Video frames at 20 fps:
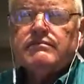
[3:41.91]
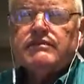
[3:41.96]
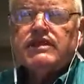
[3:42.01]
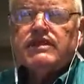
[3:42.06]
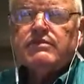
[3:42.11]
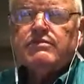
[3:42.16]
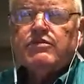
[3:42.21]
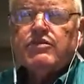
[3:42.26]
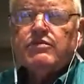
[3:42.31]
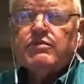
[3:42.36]

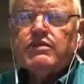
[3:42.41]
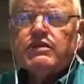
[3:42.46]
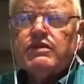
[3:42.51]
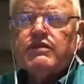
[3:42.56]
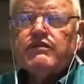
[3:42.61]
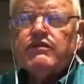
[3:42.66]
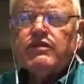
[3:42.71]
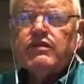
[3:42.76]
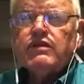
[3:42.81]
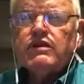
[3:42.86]
This purpose,
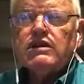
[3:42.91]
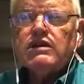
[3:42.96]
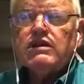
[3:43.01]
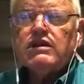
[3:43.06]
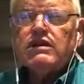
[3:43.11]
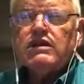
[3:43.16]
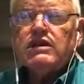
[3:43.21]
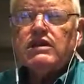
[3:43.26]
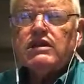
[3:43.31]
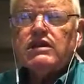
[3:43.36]
of
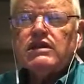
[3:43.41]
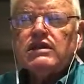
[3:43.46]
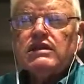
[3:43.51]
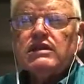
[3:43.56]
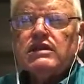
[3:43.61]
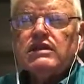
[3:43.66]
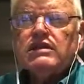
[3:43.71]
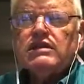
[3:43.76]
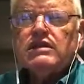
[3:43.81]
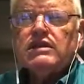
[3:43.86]
course,
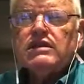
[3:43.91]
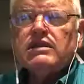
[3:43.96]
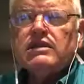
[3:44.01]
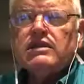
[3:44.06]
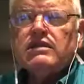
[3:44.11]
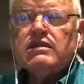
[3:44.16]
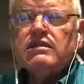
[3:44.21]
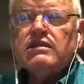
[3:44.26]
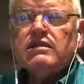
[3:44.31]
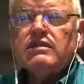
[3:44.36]
leads
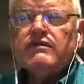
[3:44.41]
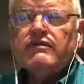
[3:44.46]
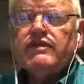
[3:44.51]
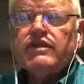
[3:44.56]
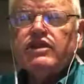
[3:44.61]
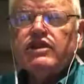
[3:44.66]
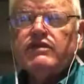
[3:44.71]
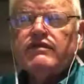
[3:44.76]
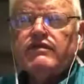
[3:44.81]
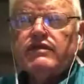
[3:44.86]
us to the
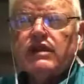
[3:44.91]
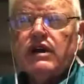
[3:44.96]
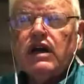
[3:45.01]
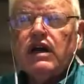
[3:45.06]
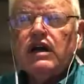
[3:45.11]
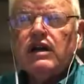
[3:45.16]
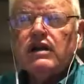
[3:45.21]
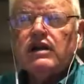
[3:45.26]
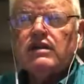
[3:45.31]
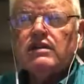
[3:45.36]
vision of
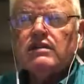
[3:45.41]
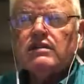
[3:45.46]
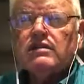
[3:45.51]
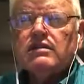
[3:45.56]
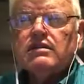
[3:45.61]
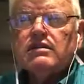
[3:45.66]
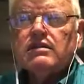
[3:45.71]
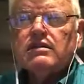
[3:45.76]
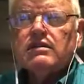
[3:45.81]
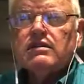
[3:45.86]
God,
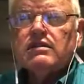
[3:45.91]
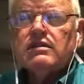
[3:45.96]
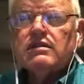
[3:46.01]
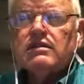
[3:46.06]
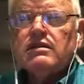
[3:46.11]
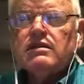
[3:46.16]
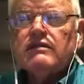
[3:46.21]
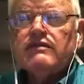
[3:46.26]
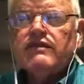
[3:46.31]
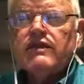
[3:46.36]

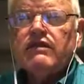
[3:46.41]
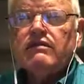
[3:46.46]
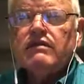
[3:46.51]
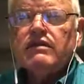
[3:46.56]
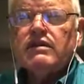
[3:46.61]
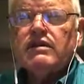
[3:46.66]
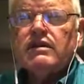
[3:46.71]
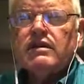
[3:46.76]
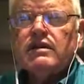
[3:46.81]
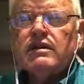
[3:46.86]
to
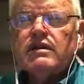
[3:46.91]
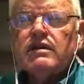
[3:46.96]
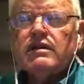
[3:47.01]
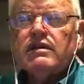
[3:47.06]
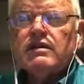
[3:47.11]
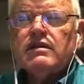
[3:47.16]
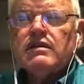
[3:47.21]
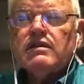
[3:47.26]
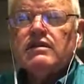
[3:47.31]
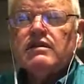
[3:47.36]
finally
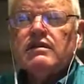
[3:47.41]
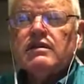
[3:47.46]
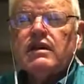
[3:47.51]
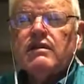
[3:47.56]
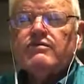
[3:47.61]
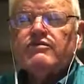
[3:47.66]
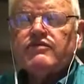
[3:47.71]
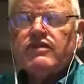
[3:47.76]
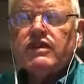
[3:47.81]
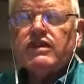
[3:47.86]

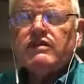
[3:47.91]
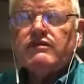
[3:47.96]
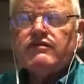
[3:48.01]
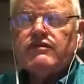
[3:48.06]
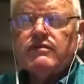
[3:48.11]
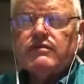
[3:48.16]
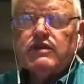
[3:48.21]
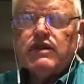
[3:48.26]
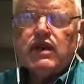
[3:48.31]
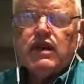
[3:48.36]
stop running
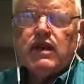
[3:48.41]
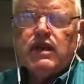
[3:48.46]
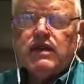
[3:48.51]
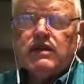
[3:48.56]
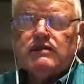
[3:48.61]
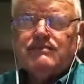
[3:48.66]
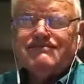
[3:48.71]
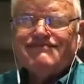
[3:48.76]
from God